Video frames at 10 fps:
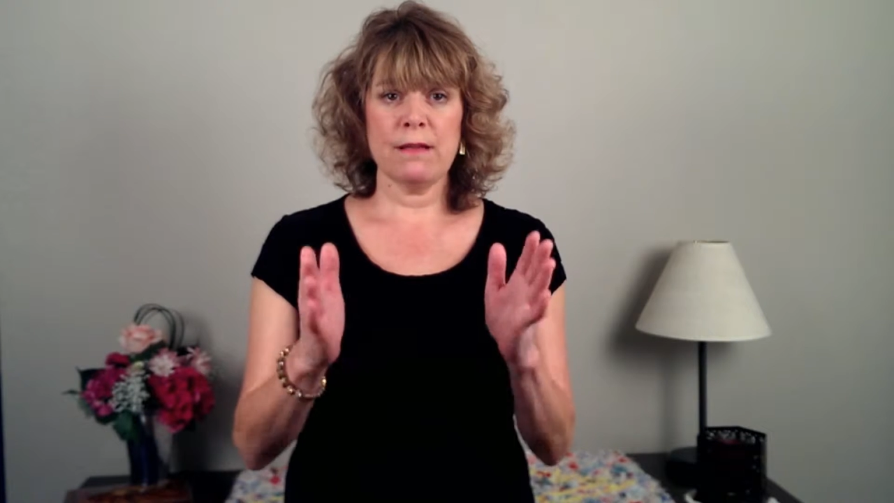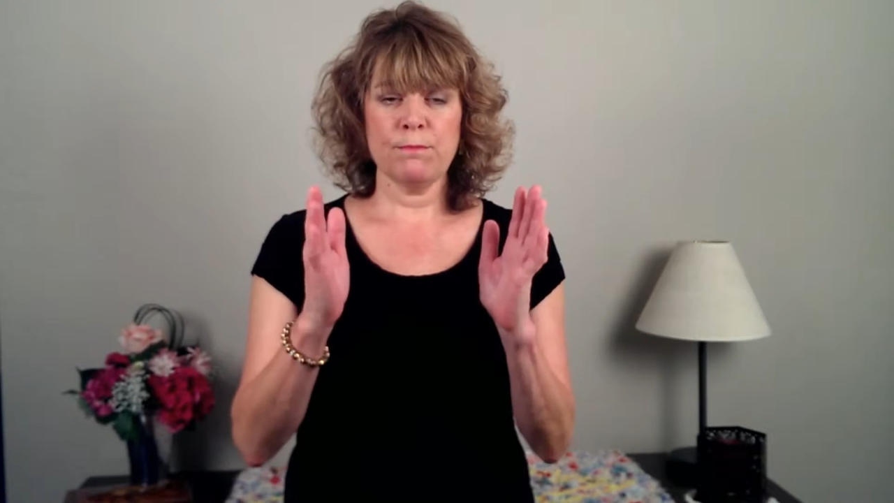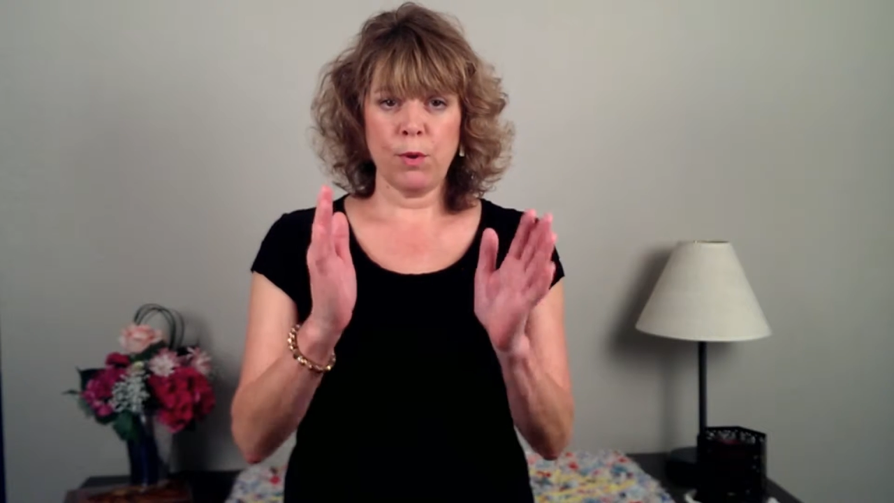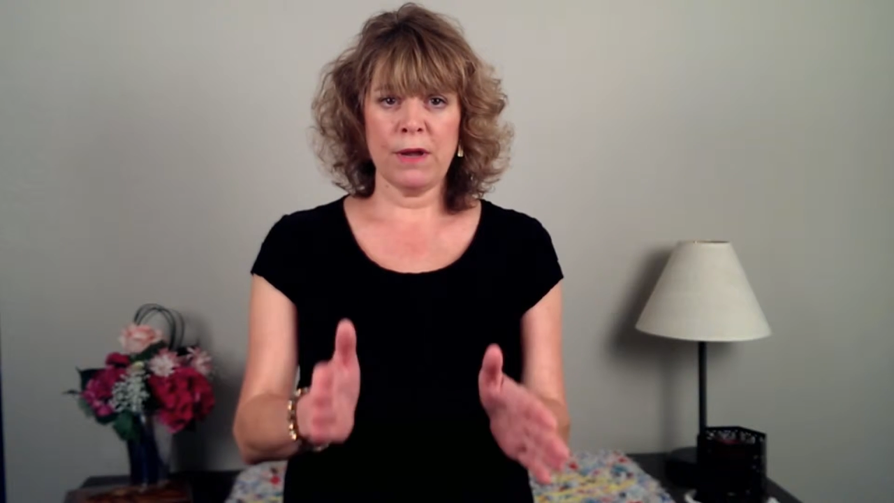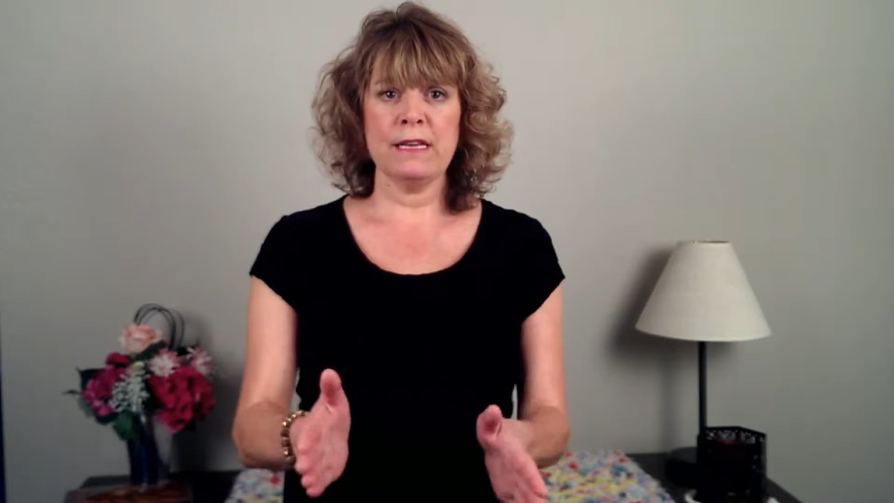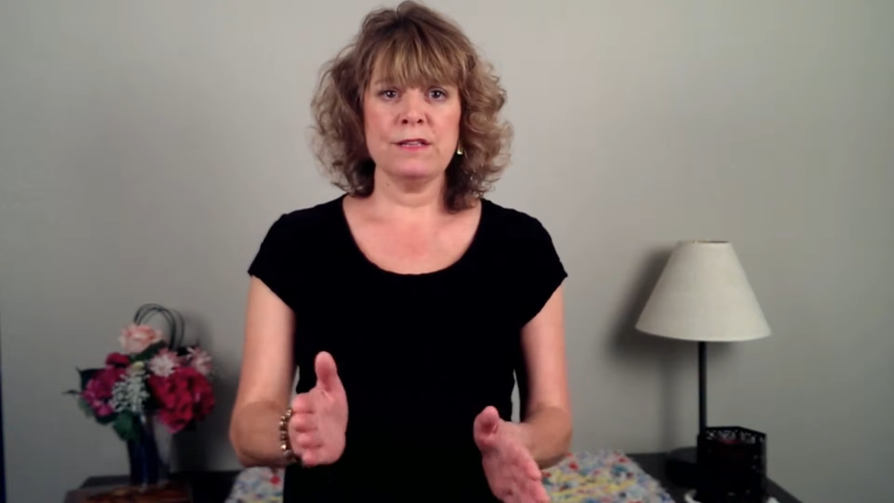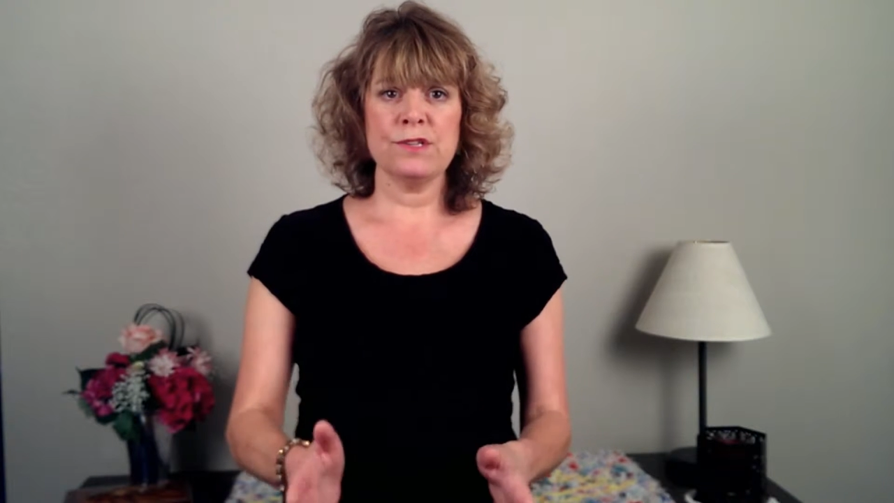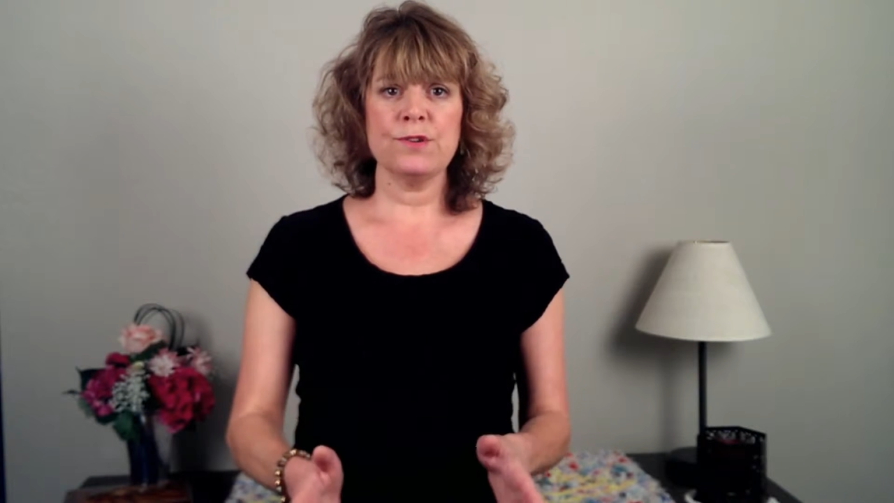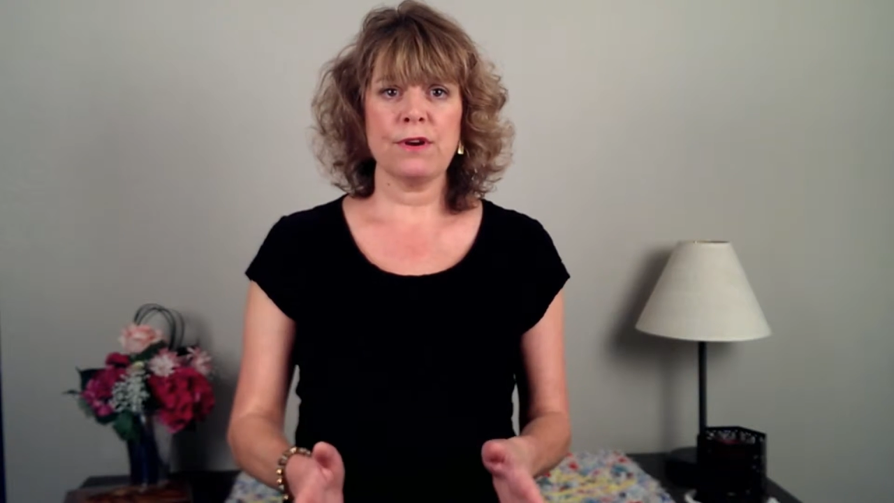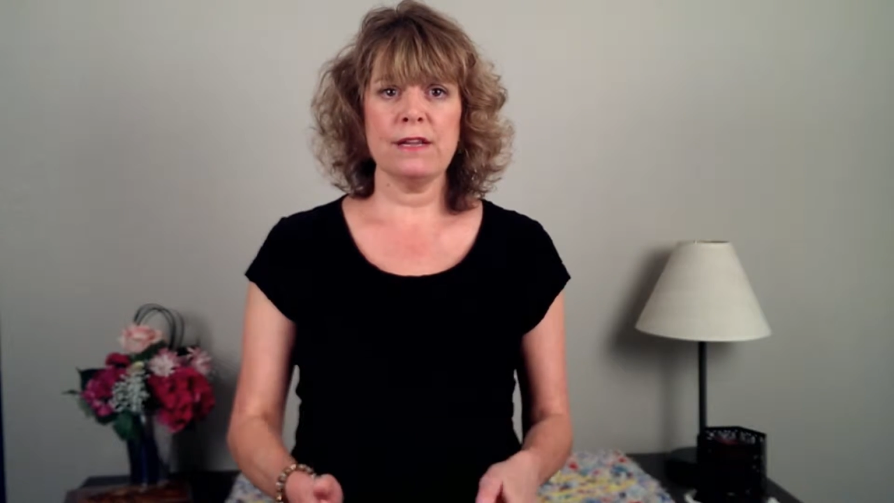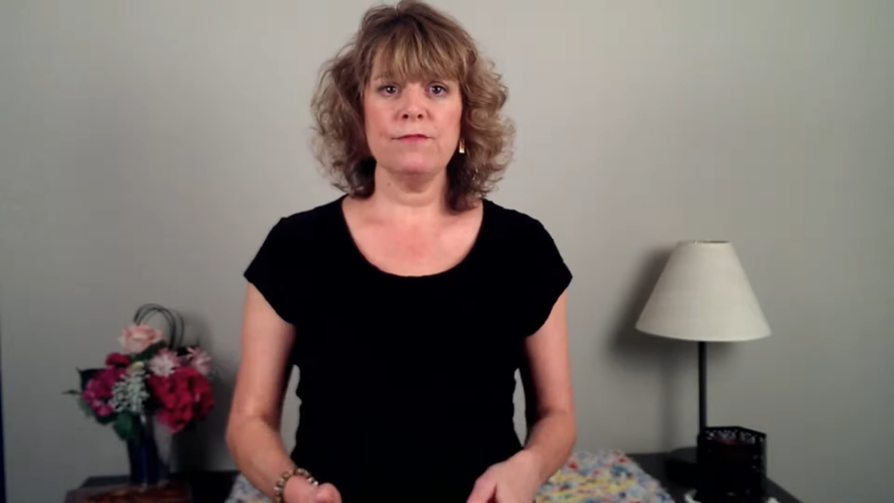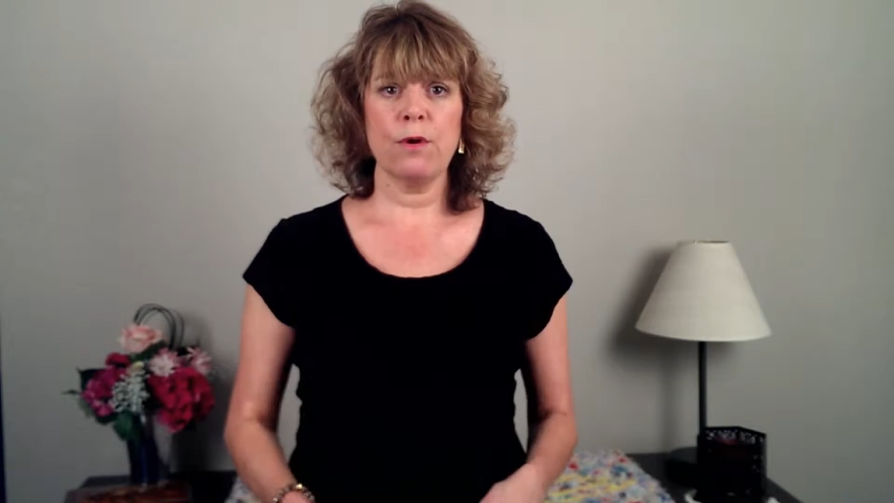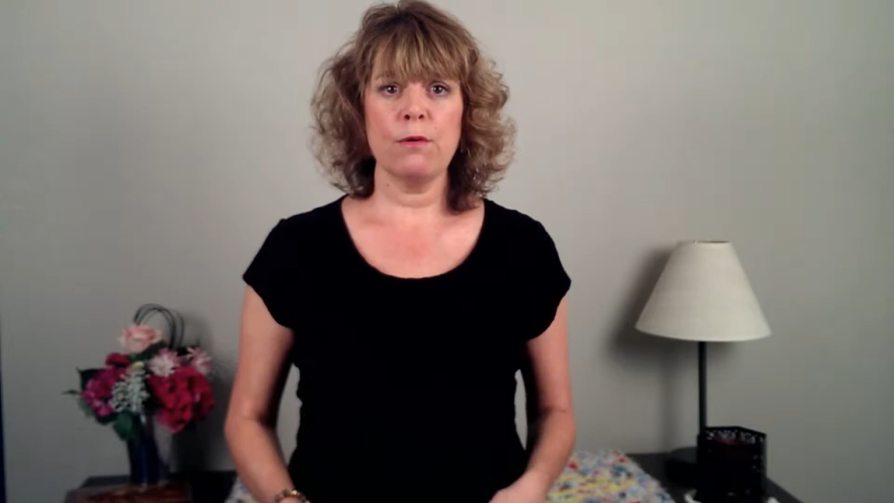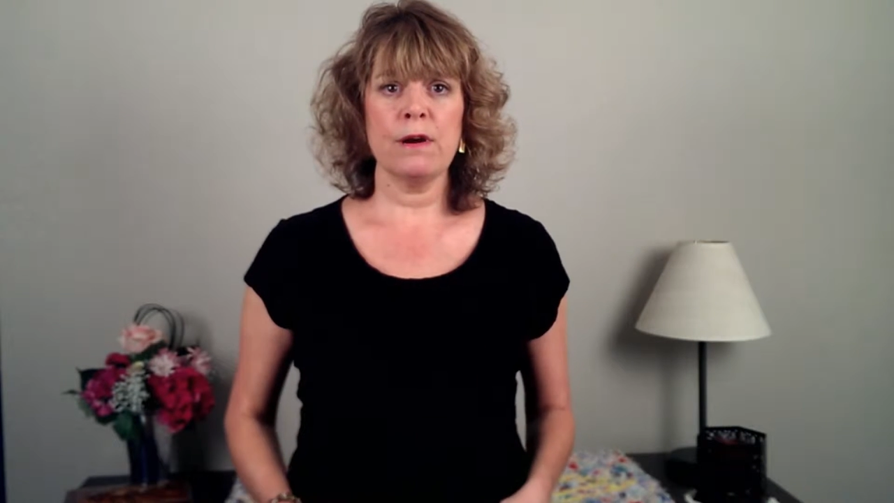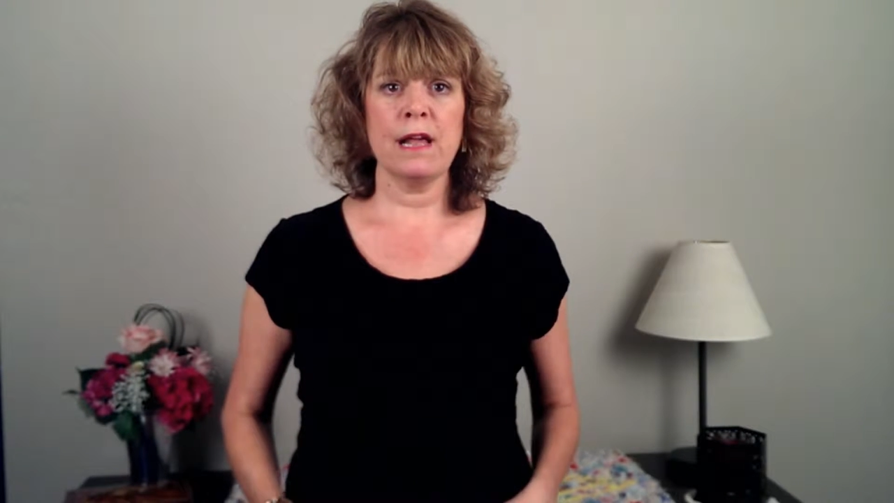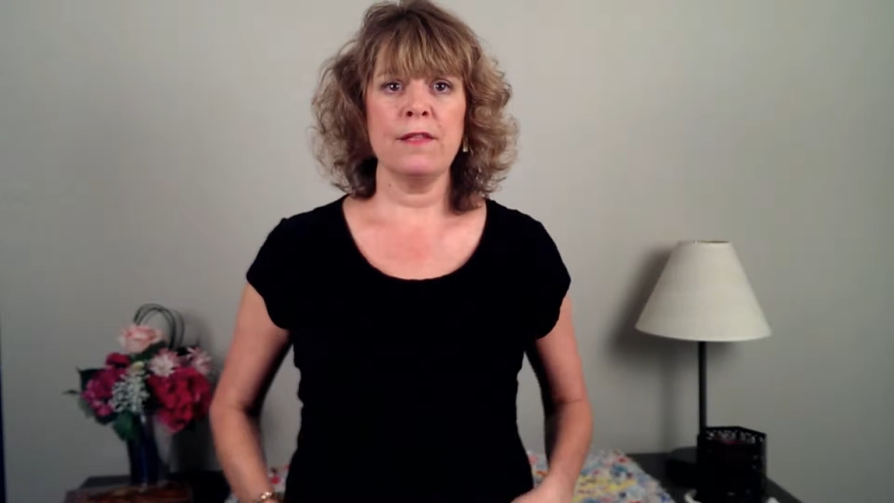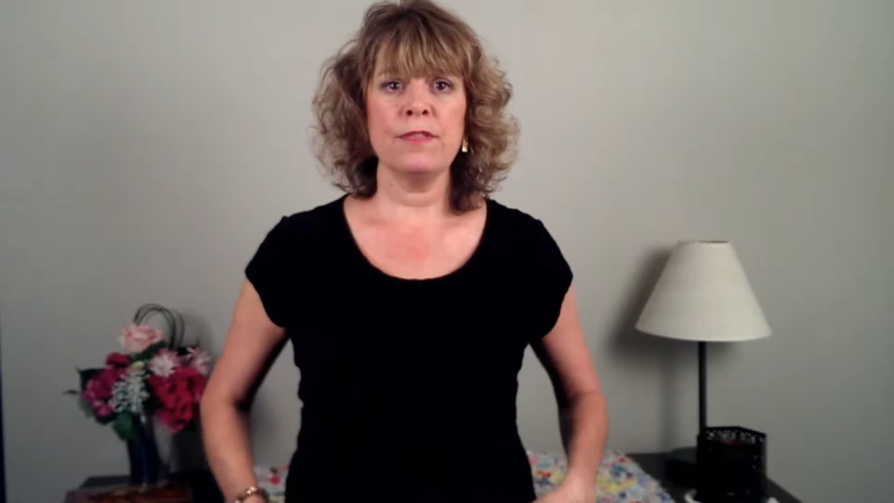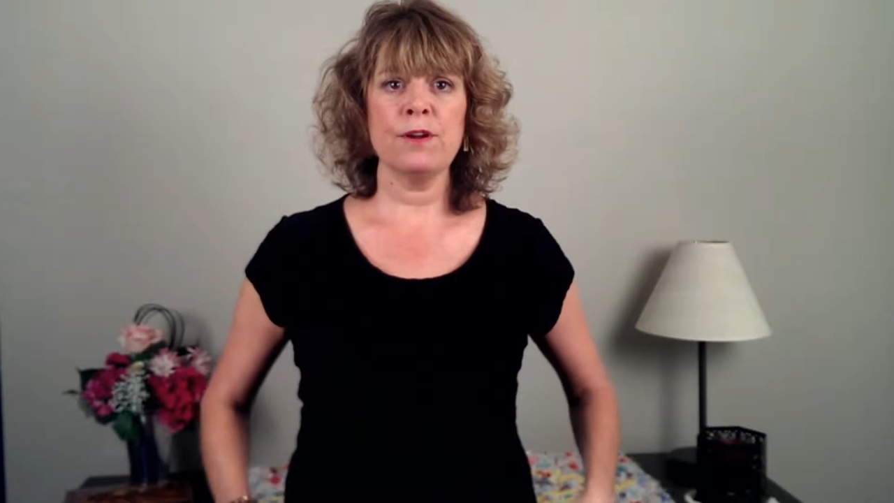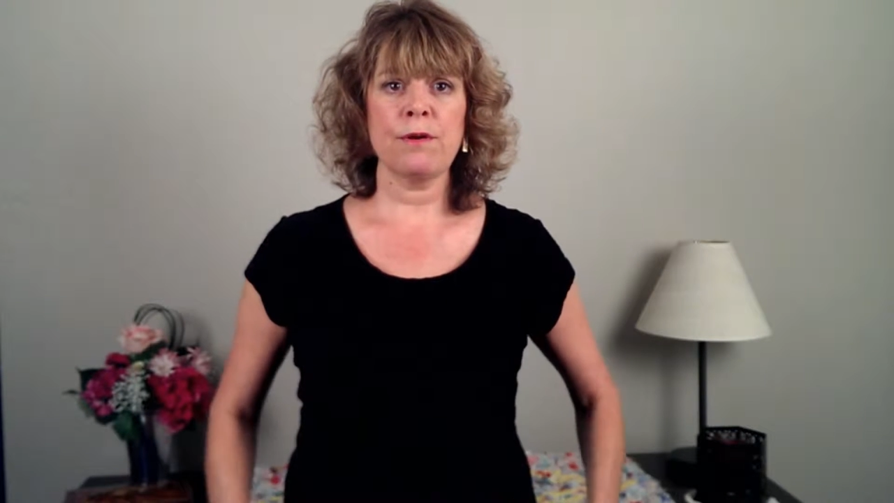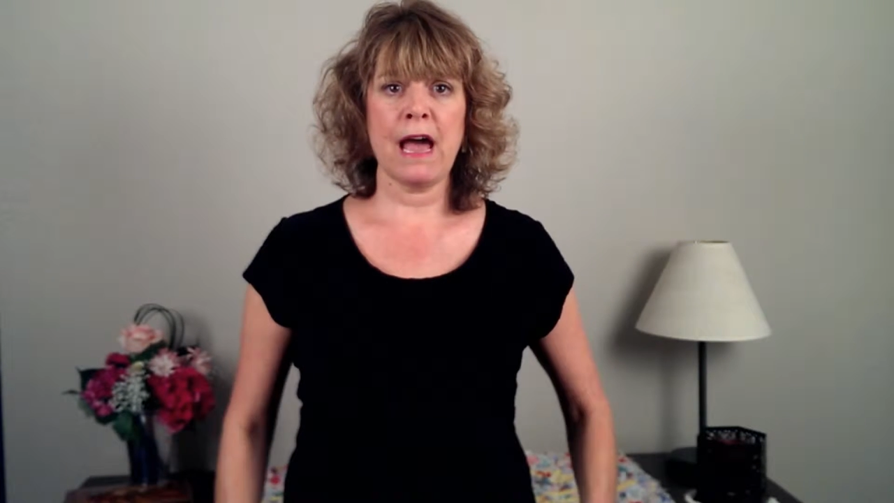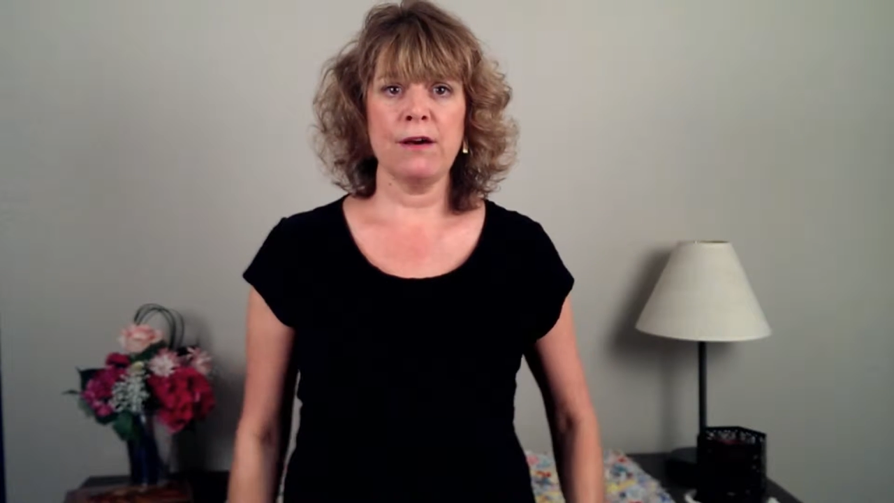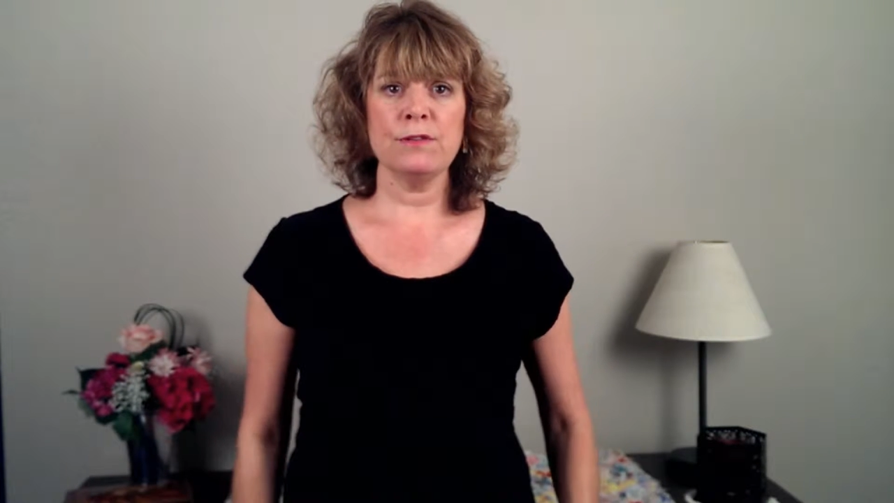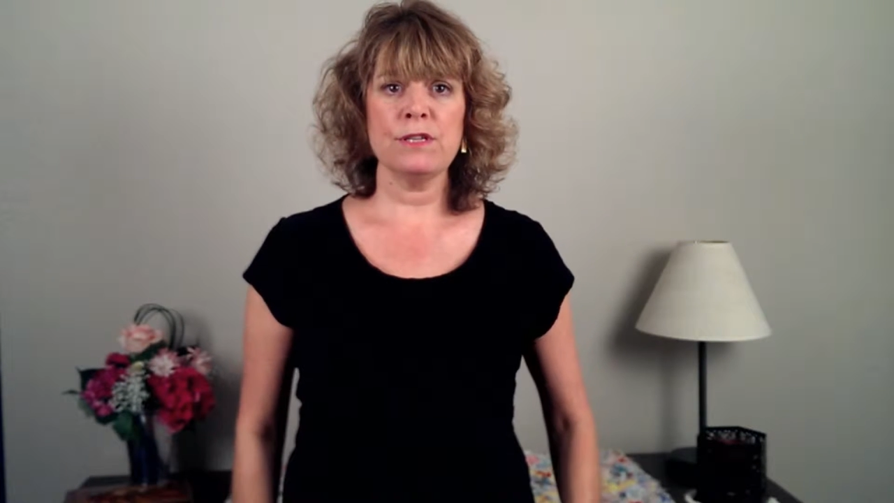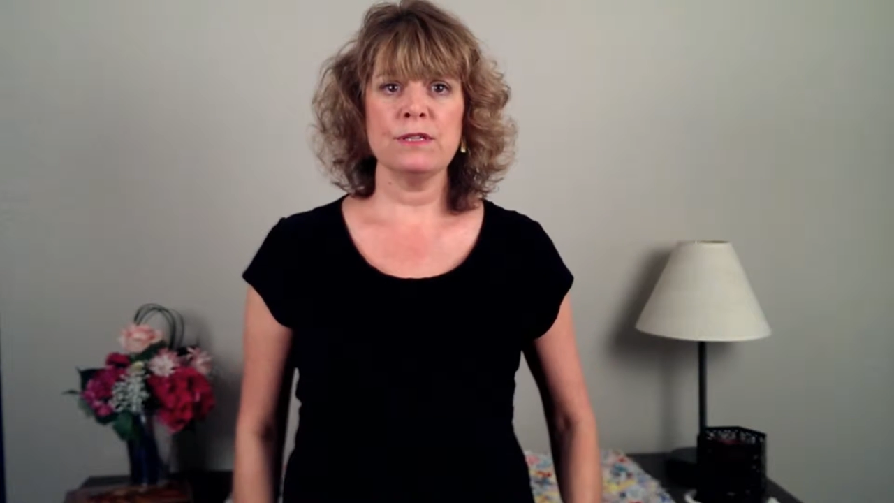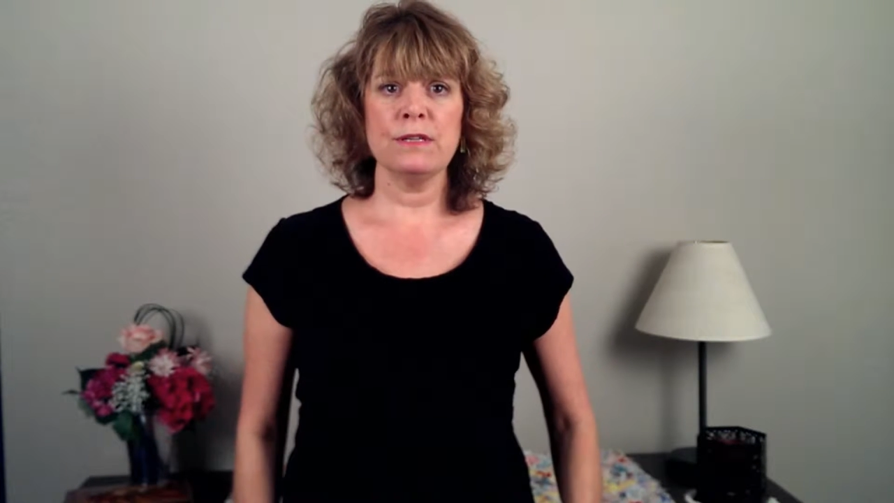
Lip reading: pointed straight forward on the ground.